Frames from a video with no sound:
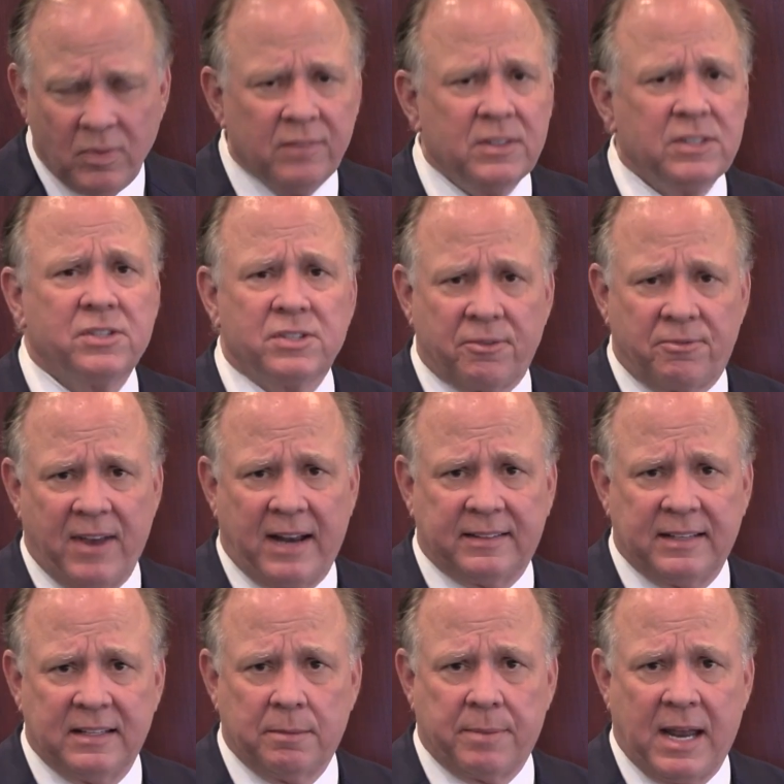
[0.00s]
this is
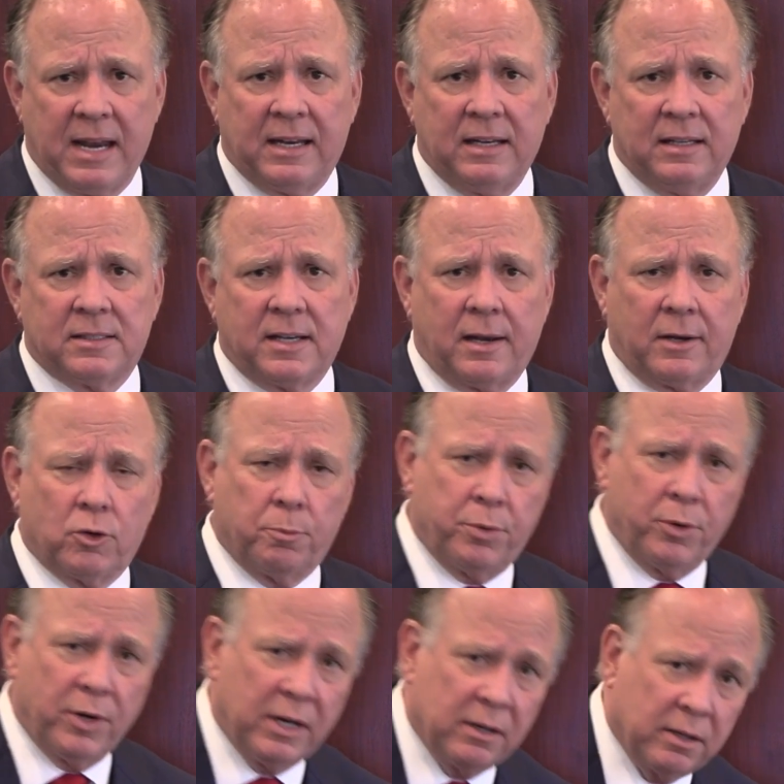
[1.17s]
affecting the banking sector,
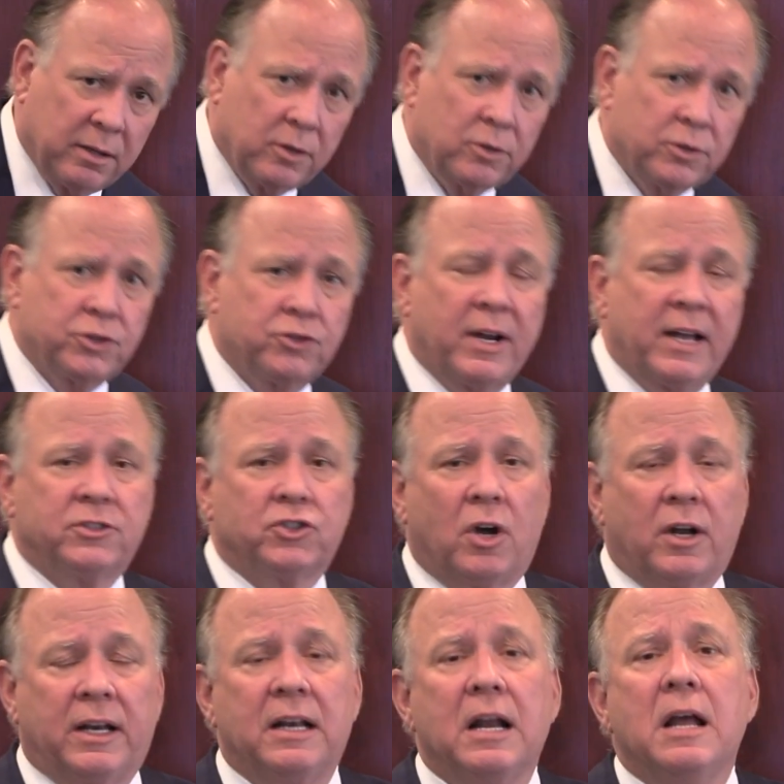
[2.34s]
putting a little stress
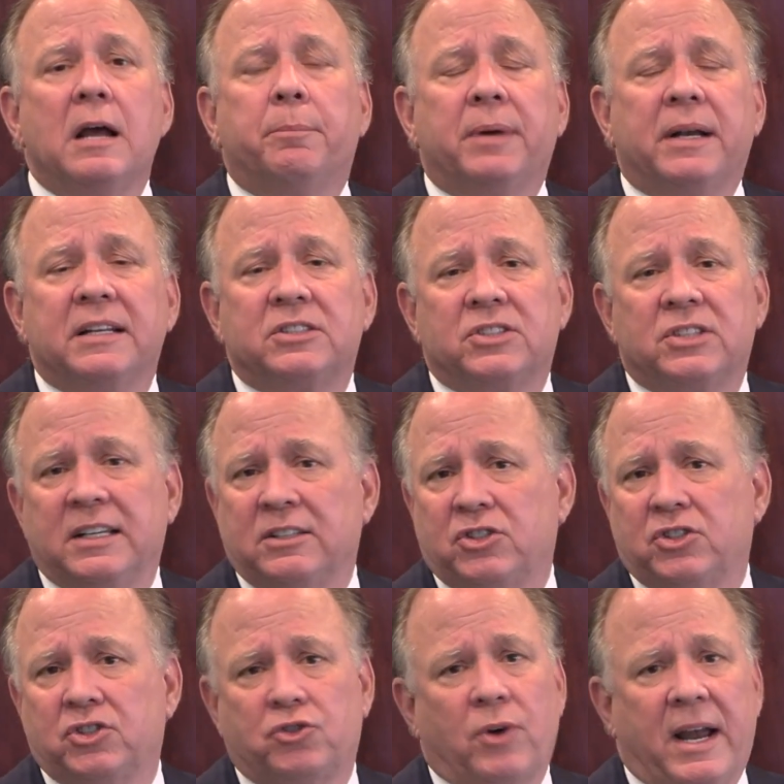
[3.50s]
on it, but it's
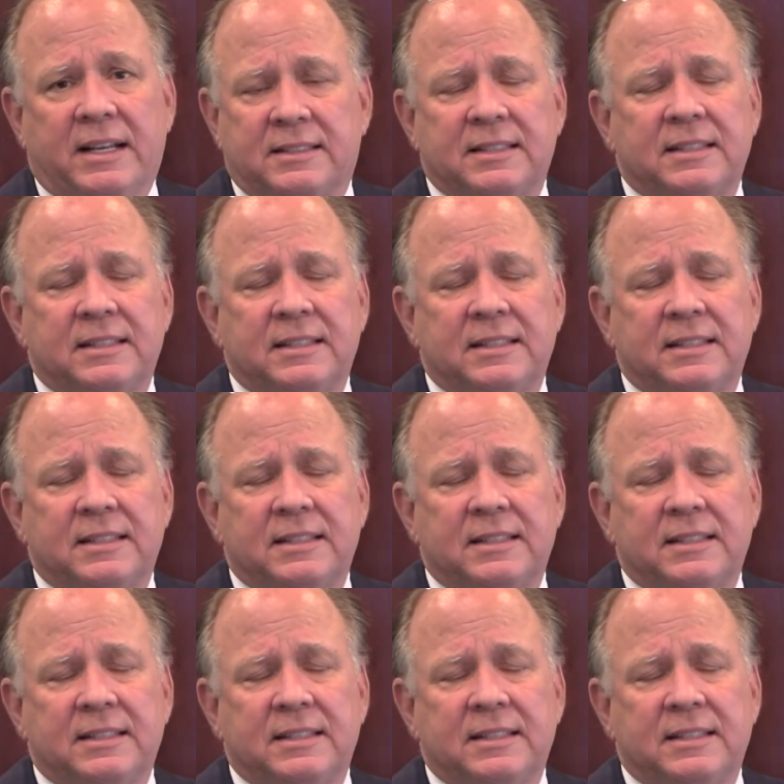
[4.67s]
stress.